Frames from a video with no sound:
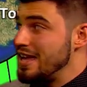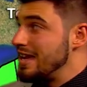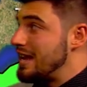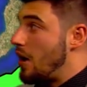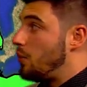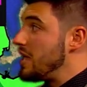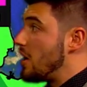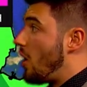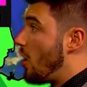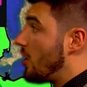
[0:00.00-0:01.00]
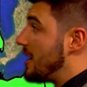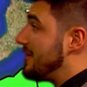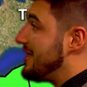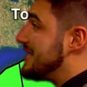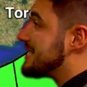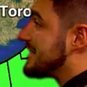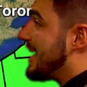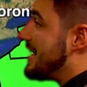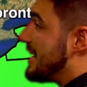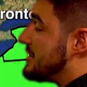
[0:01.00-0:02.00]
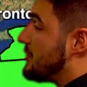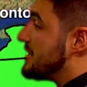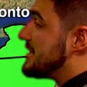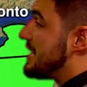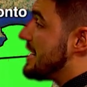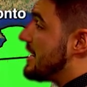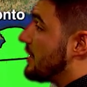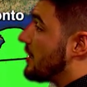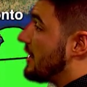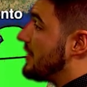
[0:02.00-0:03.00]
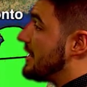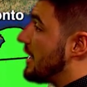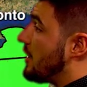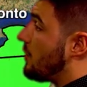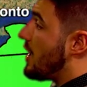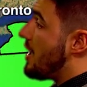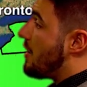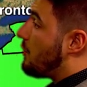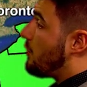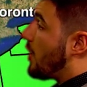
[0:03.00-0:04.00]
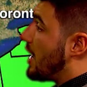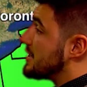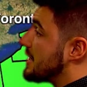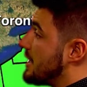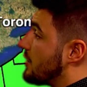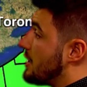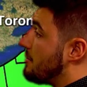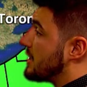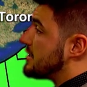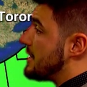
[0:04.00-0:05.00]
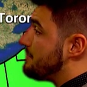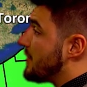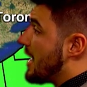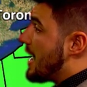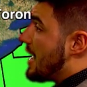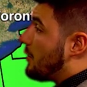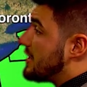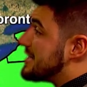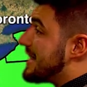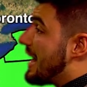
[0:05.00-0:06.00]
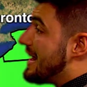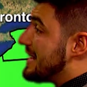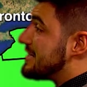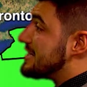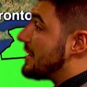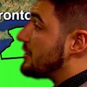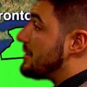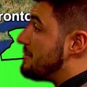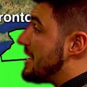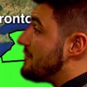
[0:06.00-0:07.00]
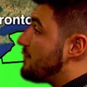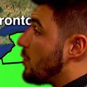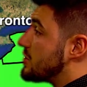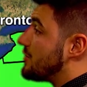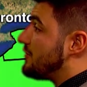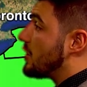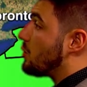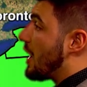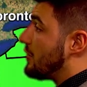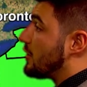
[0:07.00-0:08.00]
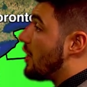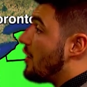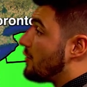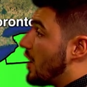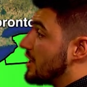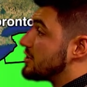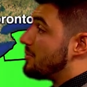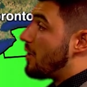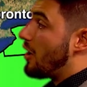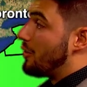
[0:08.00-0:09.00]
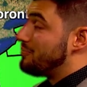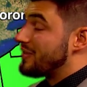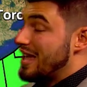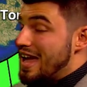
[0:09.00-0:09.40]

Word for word: Now, we are in the slight, as you can see here in the yellow for us here in Muncie. What does that necessarily mean for severe weather for us tomorrow?